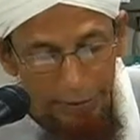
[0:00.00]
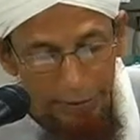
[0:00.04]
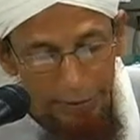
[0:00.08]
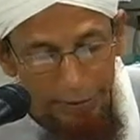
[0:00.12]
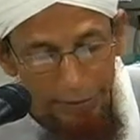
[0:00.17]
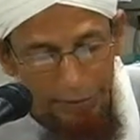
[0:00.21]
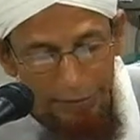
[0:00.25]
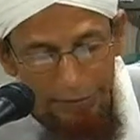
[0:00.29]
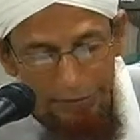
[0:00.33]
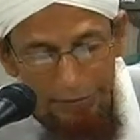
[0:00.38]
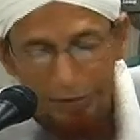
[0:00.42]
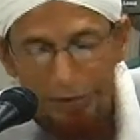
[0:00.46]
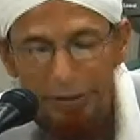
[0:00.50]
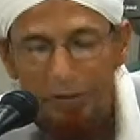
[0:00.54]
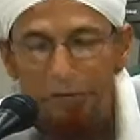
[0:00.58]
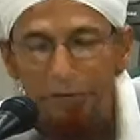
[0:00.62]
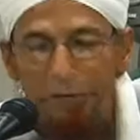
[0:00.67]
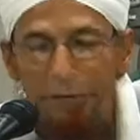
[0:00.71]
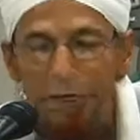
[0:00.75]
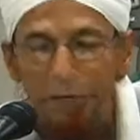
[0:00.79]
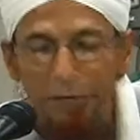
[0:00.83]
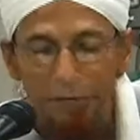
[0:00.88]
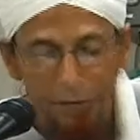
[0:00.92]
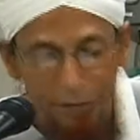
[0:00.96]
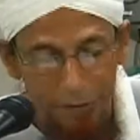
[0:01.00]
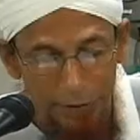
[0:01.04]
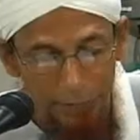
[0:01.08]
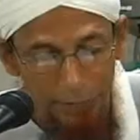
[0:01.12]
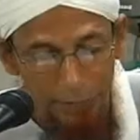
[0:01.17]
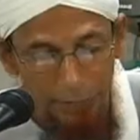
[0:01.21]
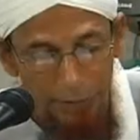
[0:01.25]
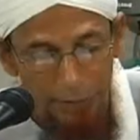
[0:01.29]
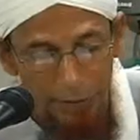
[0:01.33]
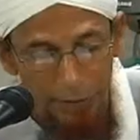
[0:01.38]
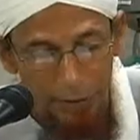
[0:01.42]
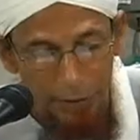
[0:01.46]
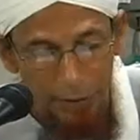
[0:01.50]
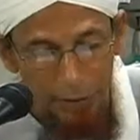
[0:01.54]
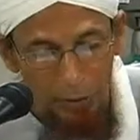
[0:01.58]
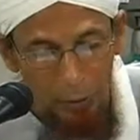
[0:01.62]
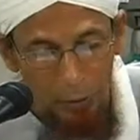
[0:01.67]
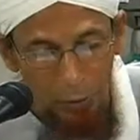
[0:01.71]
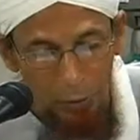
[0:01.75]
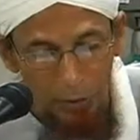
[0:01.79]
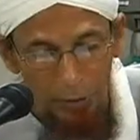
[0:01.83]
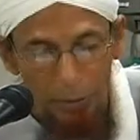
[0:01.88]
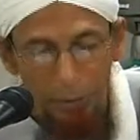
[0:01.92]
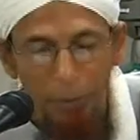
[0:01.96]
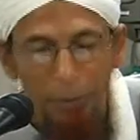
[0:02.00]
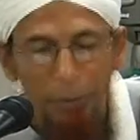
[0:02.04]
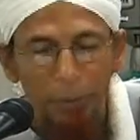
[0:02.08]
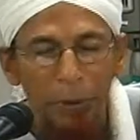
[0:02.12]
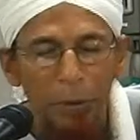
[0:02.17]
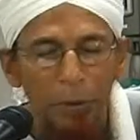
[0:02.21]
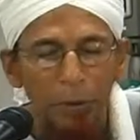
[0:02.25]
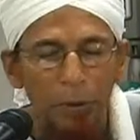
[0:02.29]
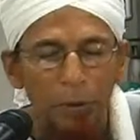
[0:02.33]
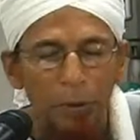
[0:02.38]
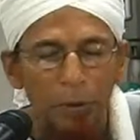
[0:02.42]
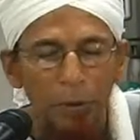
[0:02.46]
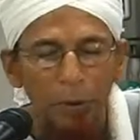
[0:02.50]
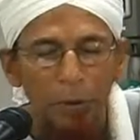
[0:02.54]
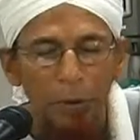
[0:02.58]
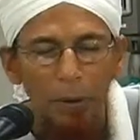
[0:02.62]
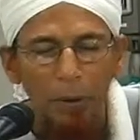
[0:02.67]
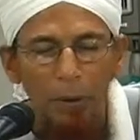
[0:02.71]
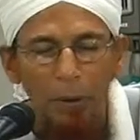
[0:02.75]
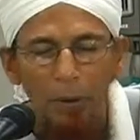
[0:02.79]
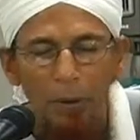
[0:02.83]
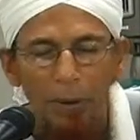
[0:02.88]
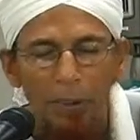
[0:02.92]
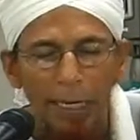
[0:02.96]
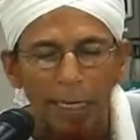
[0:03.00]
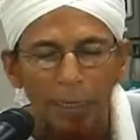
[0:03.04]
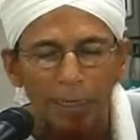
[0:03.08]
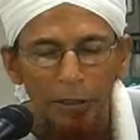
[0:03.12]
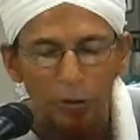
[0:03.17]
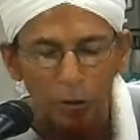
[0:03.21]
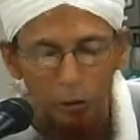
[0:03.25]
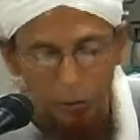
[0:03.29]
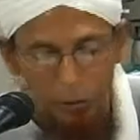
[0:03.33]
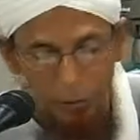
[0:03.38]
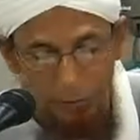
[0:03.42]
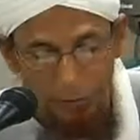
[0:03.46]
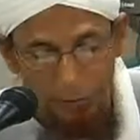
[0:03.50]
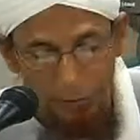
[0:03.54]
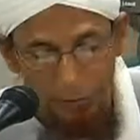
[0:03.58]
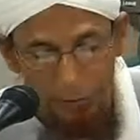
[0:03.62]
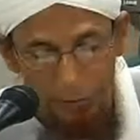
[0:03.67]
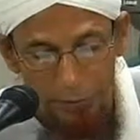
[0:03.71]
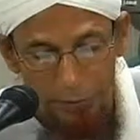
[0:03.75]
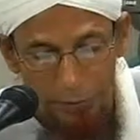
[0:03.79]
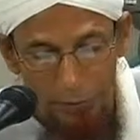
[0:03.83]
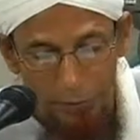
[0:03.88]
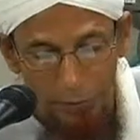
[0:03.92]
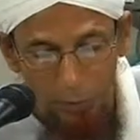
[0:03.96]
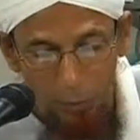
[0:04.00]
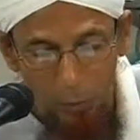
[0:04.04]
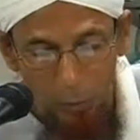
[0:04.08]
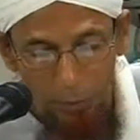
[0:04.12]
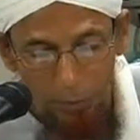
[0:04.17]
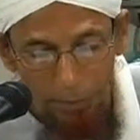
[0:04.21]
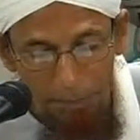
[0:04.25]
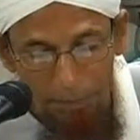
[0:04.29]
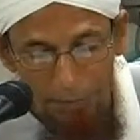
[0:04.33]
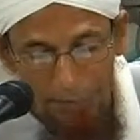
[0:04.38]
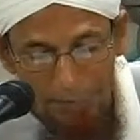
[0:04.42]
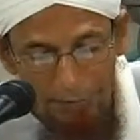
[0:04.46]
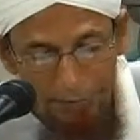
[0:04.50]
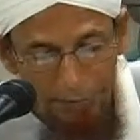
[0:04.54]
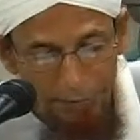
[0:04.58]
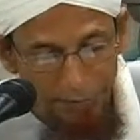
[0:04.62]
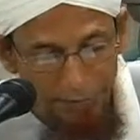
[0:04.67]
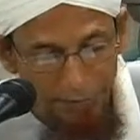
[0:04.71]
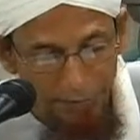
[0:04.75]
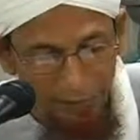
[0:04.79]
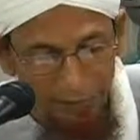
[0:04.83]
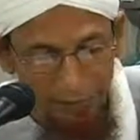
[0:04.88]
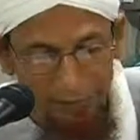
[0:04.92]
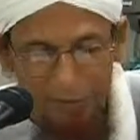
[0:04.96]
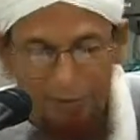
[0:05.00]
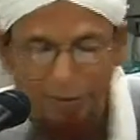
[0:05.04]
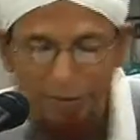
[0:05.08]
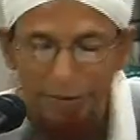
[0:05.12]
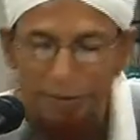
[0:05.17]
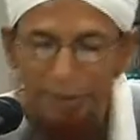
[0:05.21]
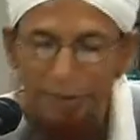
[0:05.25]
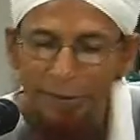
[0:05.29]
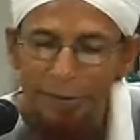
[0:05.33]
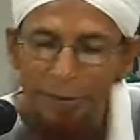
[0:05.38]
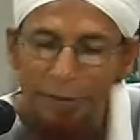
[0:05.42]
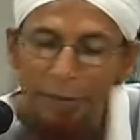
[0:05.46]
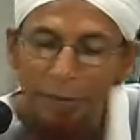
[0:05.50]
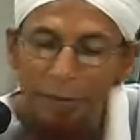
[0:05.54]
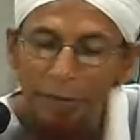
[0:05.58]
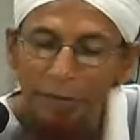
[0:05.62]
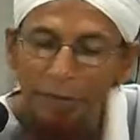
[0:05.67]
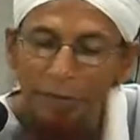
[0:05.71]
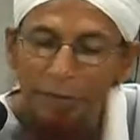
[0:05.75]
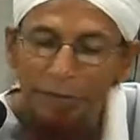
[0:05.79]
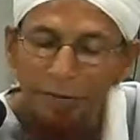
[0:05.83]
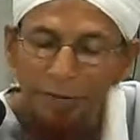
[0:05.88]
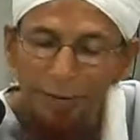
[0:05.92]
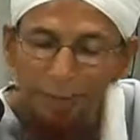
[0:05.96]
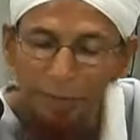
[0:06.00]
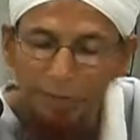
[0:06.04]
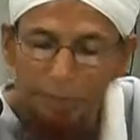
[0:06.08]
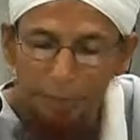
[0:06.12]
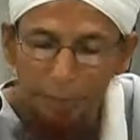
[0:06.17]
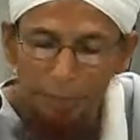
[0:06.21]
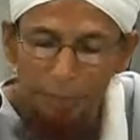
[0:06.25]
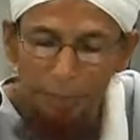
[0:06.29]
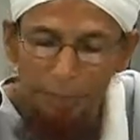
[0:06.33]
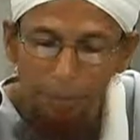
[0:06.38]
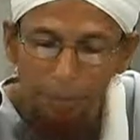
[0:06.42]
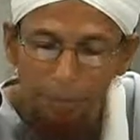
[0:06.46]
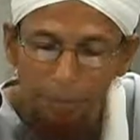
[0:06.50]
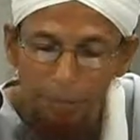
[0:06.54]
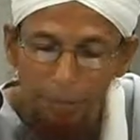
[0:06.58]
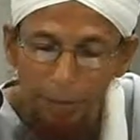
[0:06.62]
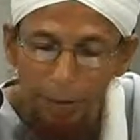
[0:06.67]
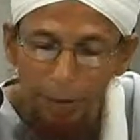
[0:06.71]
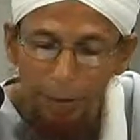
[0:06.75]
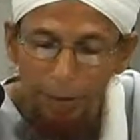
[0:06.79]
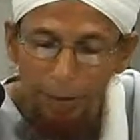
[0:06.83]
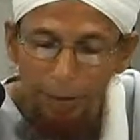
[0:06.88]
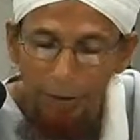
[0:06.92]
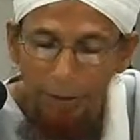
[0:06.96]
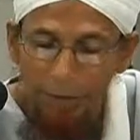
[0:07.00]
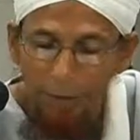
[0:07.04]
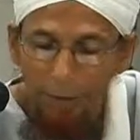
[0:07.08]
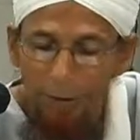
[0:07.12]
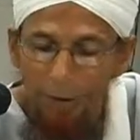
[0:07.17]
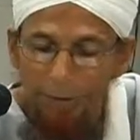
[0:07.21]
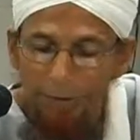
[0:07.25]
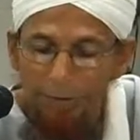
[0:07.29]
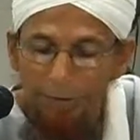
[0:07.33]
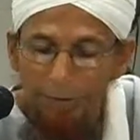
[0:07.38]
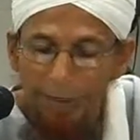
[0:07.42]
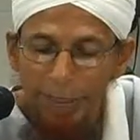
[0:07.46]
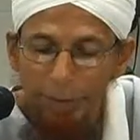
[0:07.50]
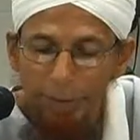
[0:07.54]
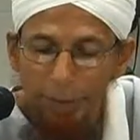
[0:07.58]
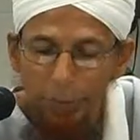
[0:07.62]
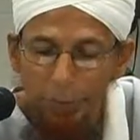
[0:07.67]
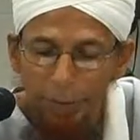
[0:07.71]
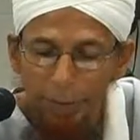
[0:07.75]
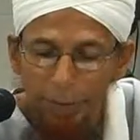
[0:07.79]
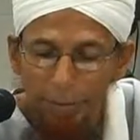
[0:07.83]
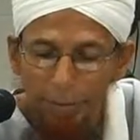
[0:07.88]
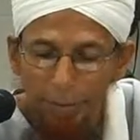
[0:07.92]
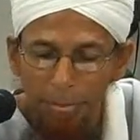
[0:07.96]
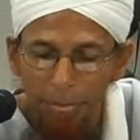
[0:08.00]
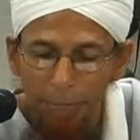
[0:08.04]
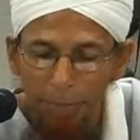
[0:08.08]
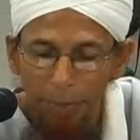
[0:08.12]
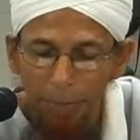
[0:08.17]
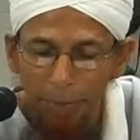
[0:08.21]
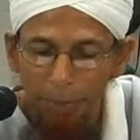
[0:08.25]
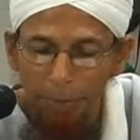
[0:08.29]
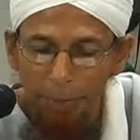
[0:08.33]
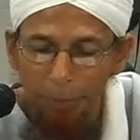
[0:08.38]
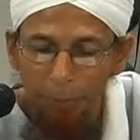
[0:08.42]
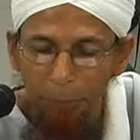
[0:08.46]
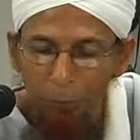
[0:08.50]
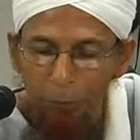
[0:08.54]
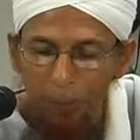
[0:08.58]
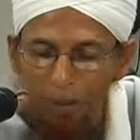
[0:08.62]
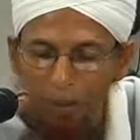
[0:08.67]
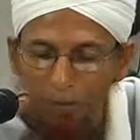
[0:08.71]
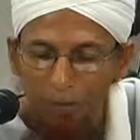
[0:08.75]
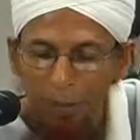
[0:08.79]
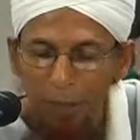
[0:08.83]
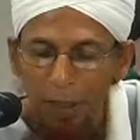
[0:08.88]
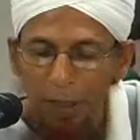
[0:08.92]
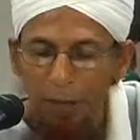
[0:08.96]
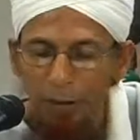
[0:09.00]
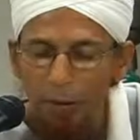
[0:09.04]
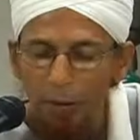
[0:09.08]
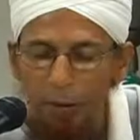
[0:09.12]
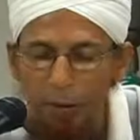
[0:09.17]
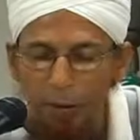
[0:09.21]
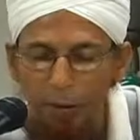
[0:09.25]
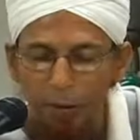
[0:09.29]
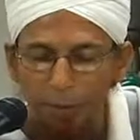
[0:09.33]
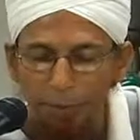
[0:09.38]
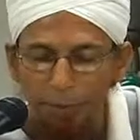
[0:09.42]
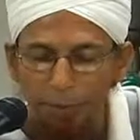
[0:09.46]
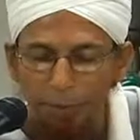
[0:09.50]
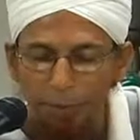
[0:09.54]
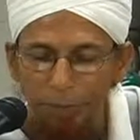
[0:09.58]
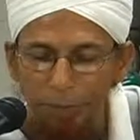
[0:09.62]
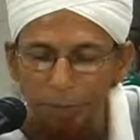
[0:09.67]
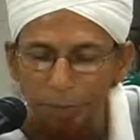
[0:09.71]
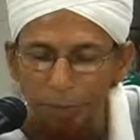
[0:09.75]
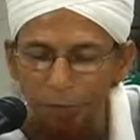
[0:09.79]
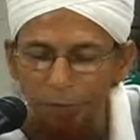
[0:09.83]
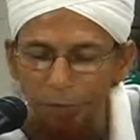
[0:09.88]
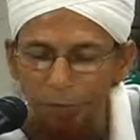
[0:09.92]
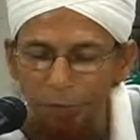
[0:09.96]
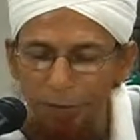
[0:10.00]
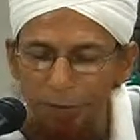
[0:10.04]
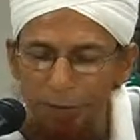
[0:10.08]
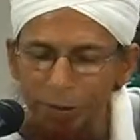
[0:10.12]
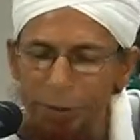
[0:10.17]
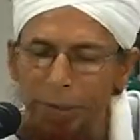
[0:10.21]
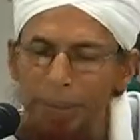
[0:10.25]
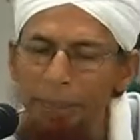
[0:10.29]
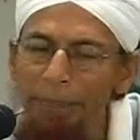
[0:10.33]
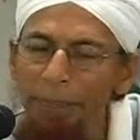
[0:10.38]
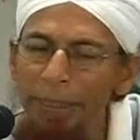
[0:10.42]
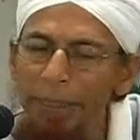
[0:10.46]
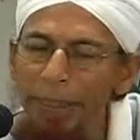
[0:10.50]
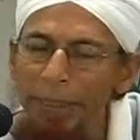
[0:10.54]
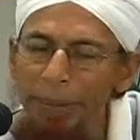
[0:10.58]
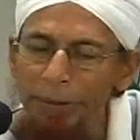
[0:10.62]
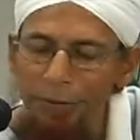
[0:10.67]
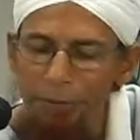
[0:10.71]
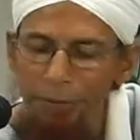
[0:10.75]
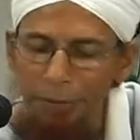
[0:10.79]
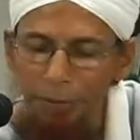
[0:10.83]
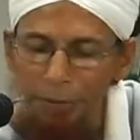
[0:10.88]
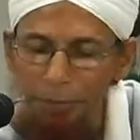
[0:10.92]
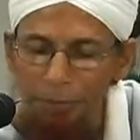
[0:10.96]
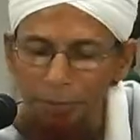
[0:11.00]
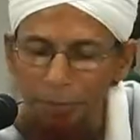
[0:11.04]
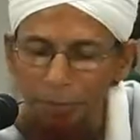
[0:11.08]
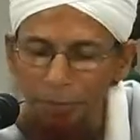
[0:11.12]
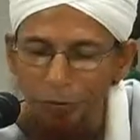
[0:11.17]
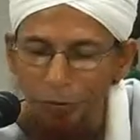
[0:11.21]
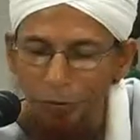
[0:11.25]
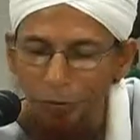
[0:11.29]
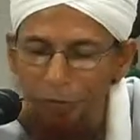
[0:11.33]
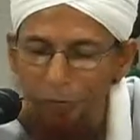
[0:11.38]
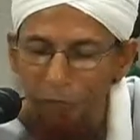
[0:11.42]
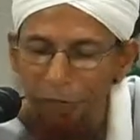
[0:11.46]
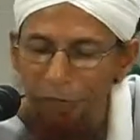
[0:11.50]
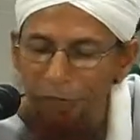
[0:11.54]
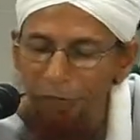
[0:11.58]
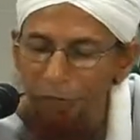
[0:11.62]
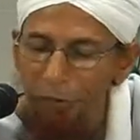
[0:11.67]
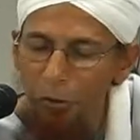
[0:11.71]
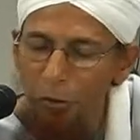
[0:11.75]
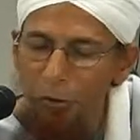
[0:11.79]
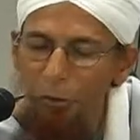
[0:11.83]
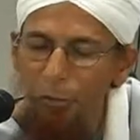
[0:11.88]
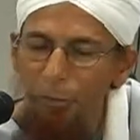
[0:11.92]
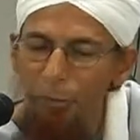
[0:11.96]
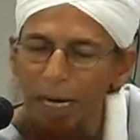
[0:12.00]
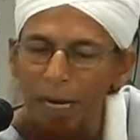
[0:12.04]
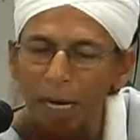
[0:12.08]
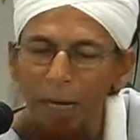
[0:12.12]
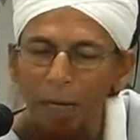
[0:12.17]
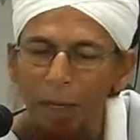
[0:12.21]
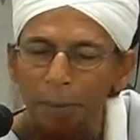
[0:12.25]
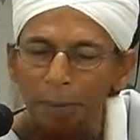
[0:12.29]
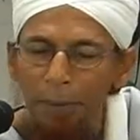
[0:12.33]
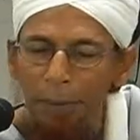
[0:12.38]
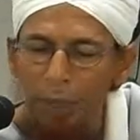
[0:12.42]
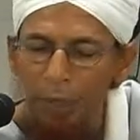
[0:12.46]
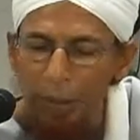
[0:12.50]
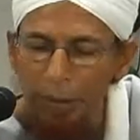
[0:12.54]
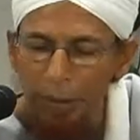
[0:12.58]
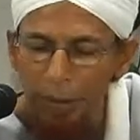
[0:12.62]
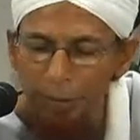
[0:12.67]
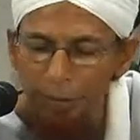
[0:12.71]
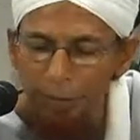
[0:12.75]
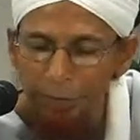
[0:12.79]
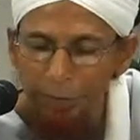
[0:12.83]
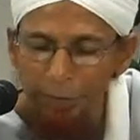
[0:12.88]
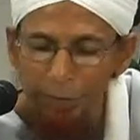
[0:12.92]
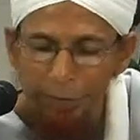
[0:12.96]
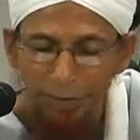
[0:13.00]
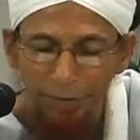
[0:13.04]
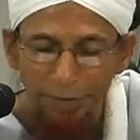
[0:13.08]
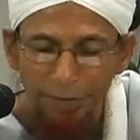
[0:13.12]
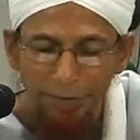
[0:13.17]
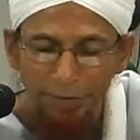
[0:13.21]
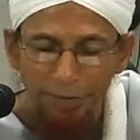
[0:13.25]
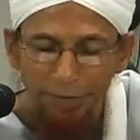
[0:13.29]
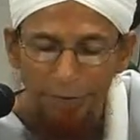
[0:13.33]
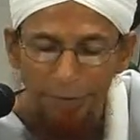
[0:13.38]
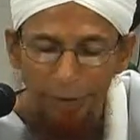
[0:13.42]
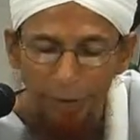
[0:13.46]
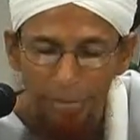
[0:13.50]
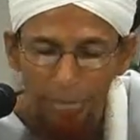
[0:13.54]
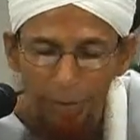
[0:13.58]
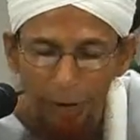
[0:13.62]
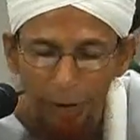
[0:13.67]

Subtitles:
it is his favor, whether pure or diluted. What matters is that he gives it. In the same way, pray to Allah for the ability to perform a'mal and deeds.